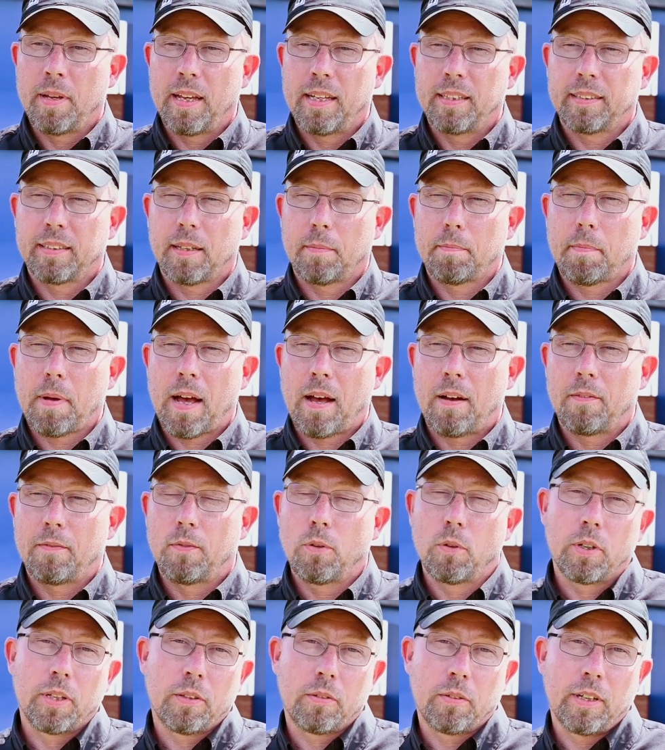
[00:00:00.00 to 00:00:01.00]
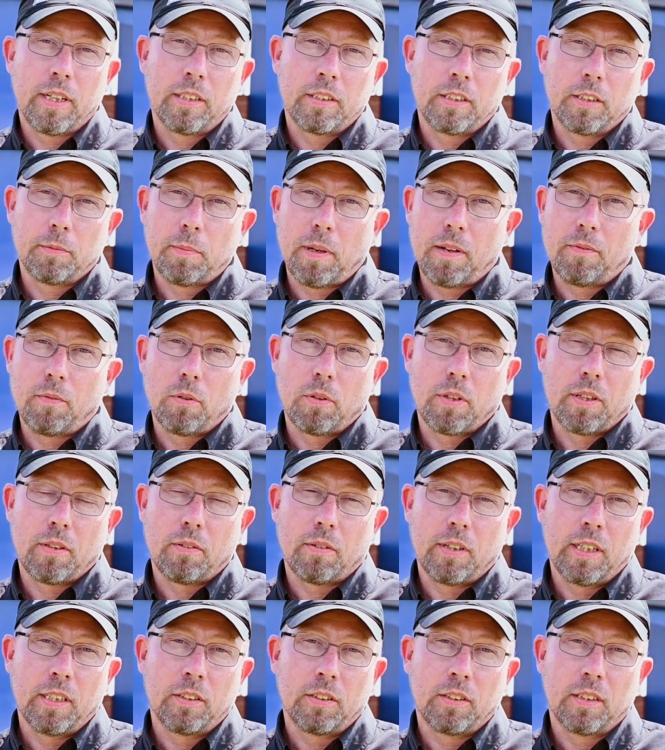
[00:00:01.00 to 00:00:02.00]
It's about 43 inches by
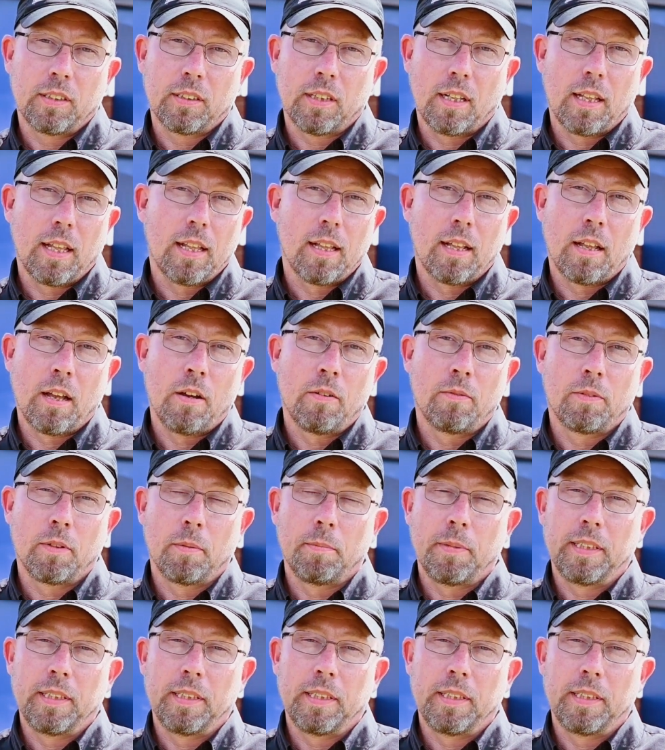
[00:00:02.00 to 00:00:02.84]
43 inches, a little over a